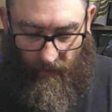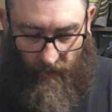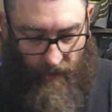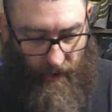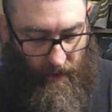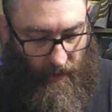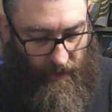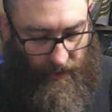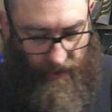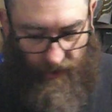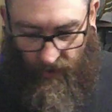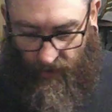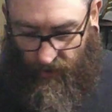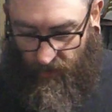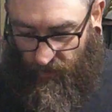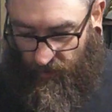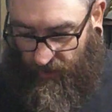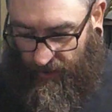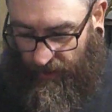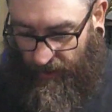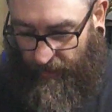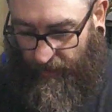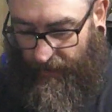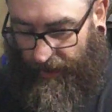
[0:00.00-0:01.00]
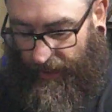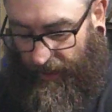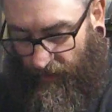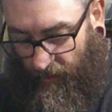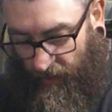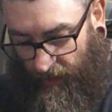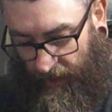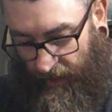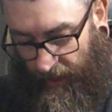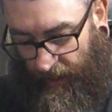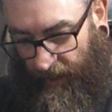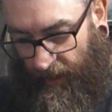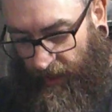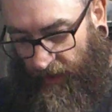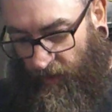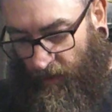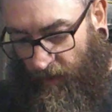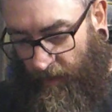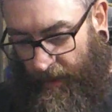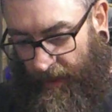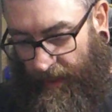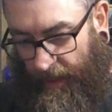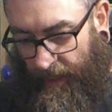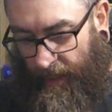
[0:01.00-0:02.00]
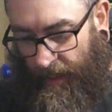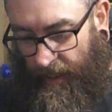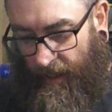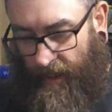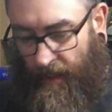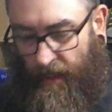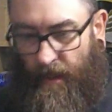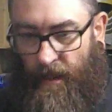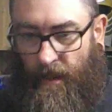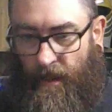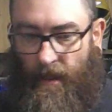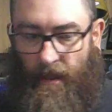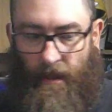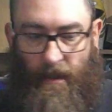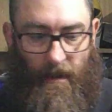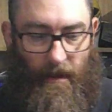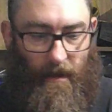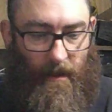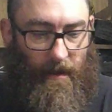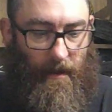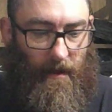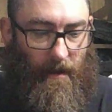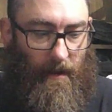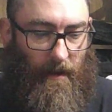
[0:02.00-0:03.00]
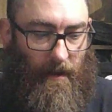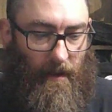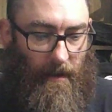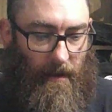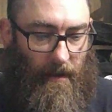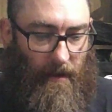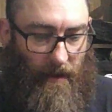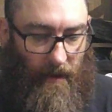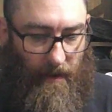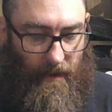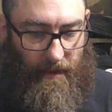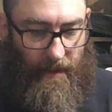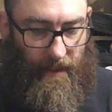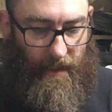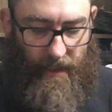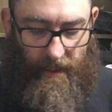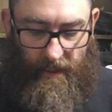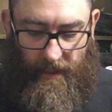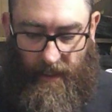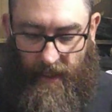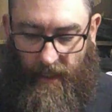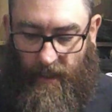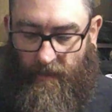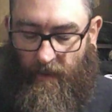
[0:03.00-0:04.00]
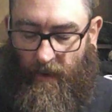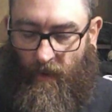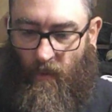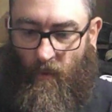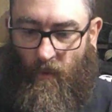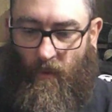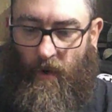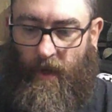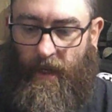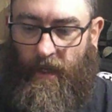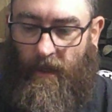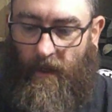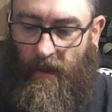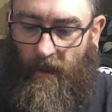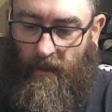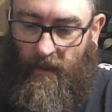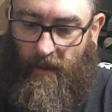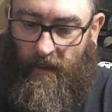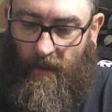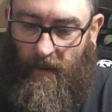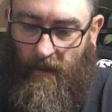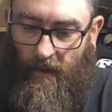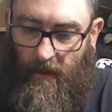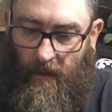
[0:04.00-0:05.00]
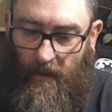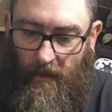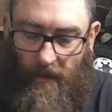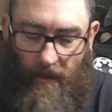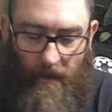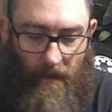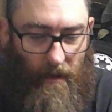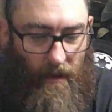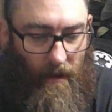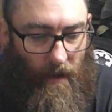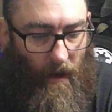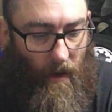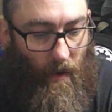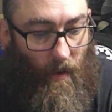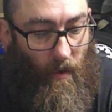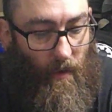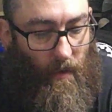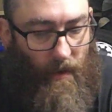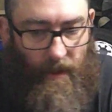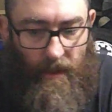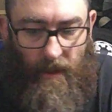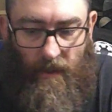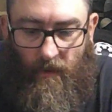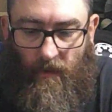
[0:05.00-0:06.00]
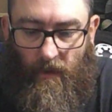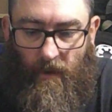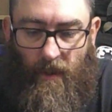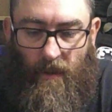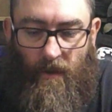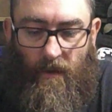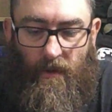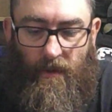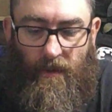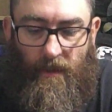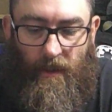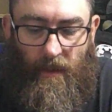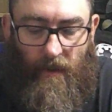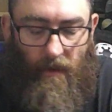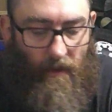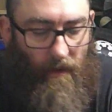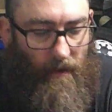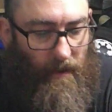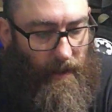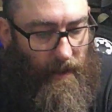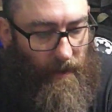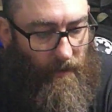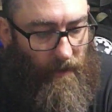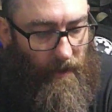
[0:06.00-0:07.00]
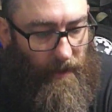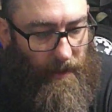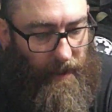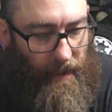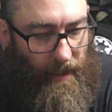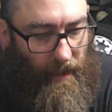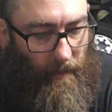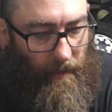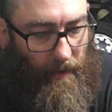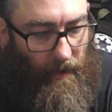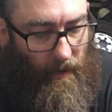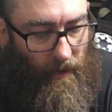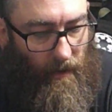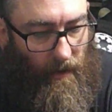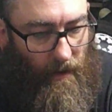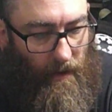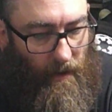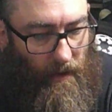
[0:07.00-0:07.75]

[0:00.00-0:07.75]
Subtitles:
whether I should cut that bit out and then glue it back in, because it is a little bit wider. Oh, you know what I could do now that I think about